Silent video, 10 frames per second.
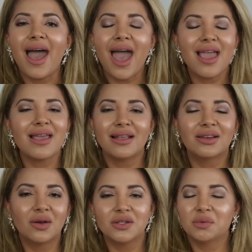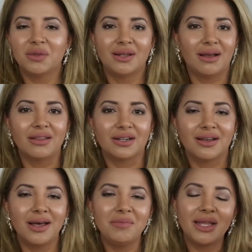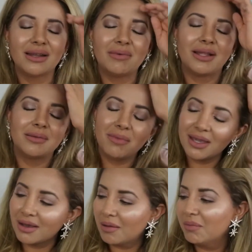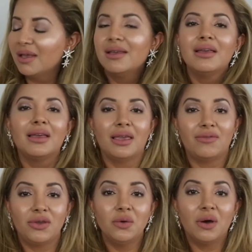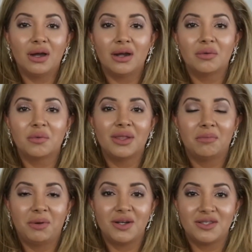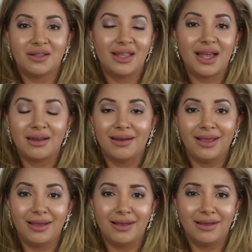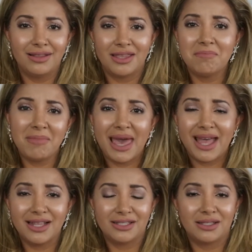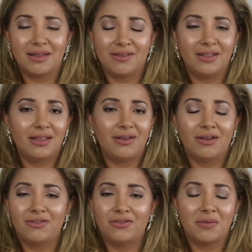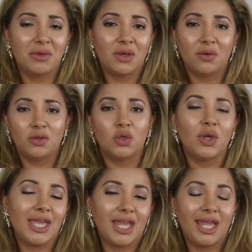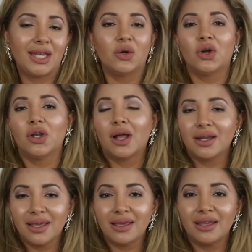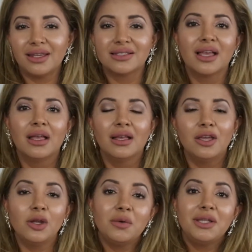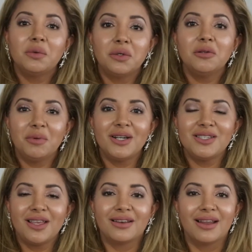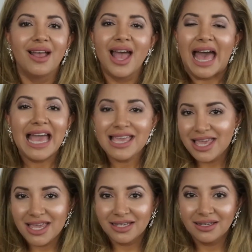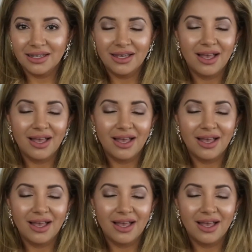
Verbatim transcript: i it goes with the other comment about the makeup if you are with a person that demands from you to eat or not eat you're with the wrong person i eat